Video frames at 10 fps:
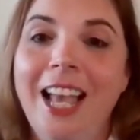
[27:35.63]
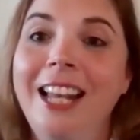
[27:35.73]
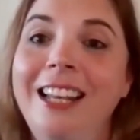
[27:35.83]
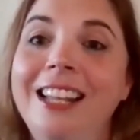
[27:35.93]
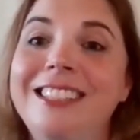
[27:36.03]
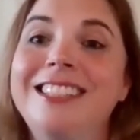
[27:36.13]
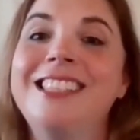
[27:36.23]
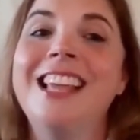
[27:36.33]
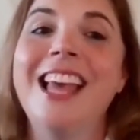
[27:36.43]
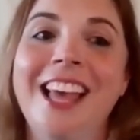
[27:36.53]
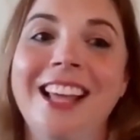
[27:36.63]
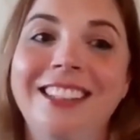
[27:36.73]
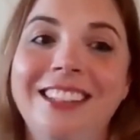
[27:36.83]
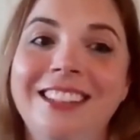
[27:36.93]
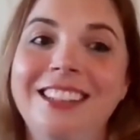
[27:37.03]
And it's
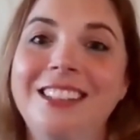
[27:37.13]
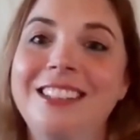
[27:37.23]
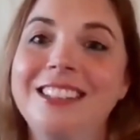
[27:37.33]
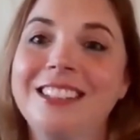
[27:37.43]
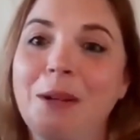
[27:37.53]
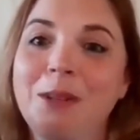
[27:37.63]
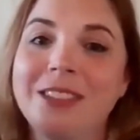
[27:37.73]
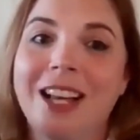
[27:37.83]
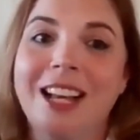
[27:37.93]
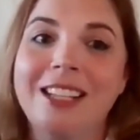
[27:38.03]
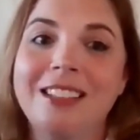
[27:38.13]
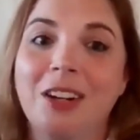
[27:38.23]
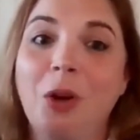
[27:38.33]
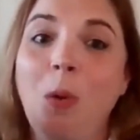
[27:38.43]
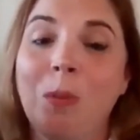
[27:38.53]
then that the disciples' eyes
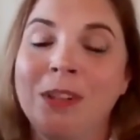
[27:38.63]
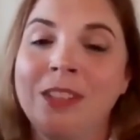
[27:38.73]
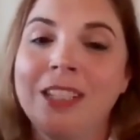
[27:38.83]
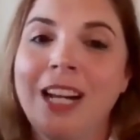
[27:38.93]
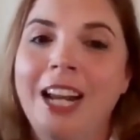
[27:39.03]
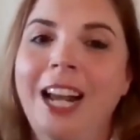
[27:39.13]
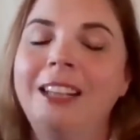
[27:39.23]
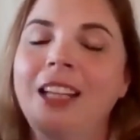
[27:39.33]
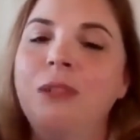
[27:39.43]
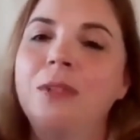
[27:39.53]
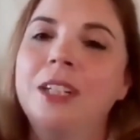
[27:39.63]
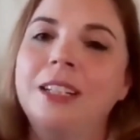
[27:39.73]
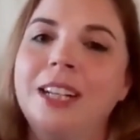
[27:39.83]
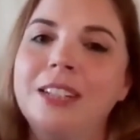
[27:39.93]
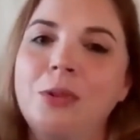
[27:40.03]
are opened, and they
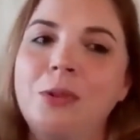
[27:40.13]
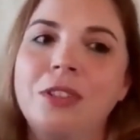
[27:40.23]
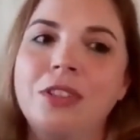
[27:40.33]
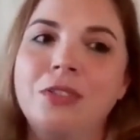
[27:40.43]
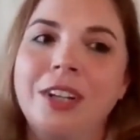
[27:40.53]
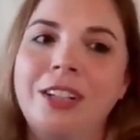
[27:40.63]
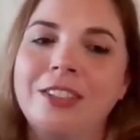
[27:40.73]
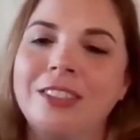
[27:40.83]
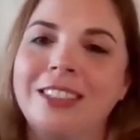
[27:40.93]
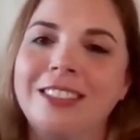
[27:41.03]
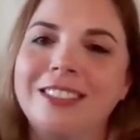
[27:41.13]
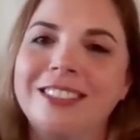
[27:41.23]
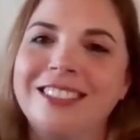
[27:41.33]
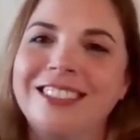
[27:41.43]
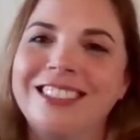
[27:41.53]
realize who the stranger
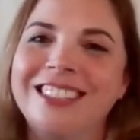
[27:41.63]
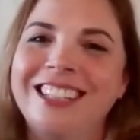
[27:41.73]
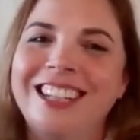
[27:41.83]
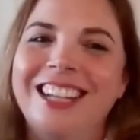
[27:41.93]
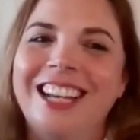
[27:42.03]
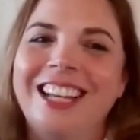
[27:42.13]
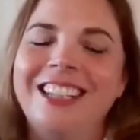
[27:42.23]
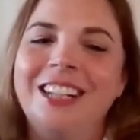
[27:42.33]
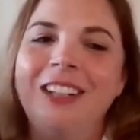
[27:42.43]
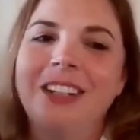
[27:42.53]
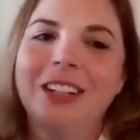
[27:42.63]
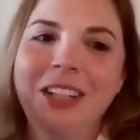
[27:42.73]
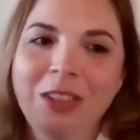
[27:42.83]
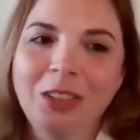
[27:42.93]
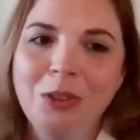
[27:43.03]
is. And then
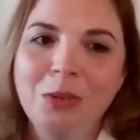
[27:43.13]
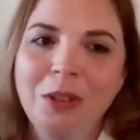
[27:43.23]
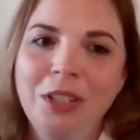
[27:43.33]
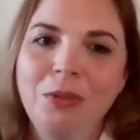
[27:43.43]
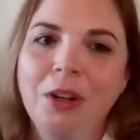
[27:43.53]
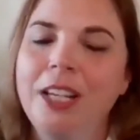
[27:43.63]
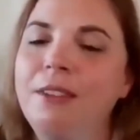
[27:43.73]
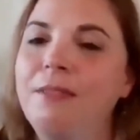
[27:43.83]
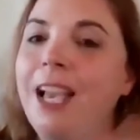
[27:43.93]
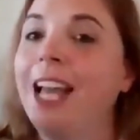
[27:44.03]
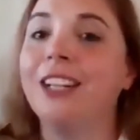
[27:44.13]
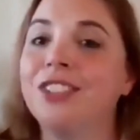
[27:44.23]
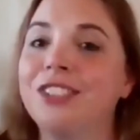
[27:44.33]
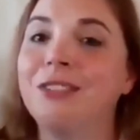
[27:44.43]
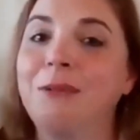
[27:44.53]
in Luke 24, he
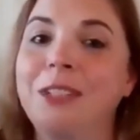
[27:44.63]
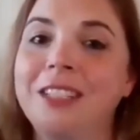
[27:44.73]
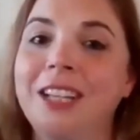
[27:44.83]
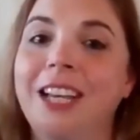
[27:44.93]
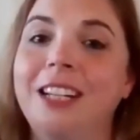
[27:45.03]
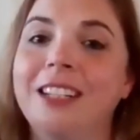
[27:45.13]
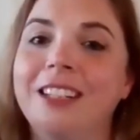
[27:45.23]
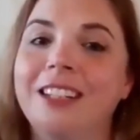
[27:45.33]
vanished from their sight.